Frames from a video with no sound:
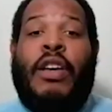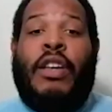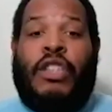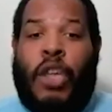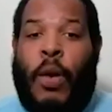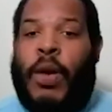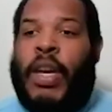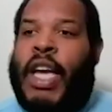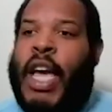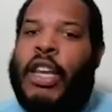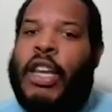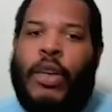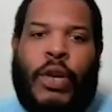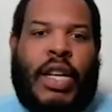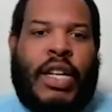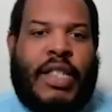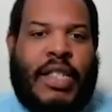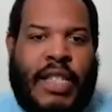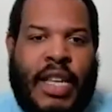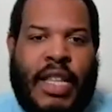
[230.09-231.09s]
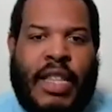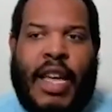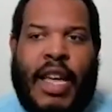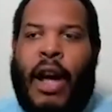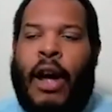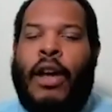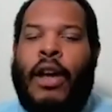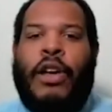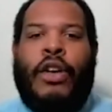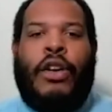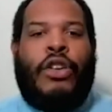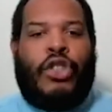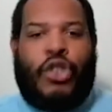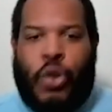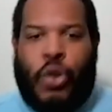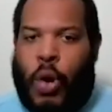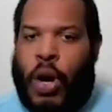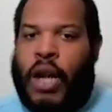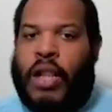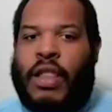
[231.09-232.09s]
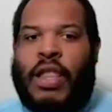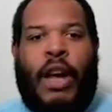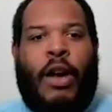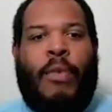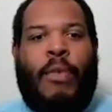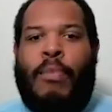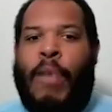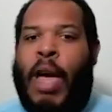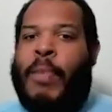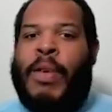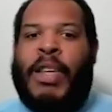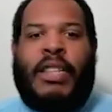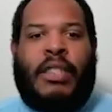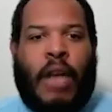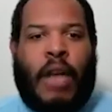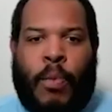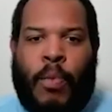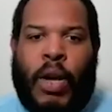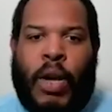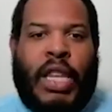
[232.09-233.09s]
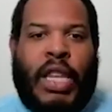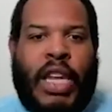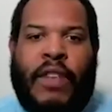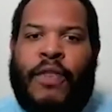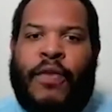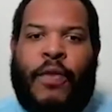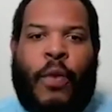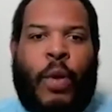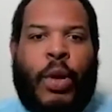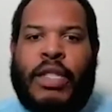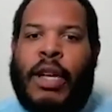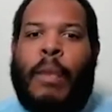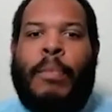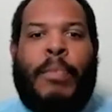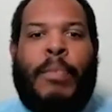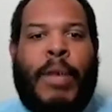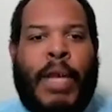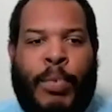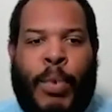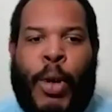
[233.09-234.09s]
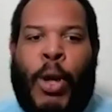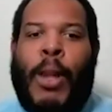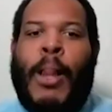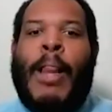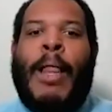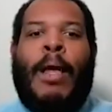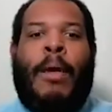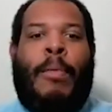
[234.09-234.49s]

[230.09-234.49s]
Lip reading: So again, you can see there, sure, there may be some relief for some people,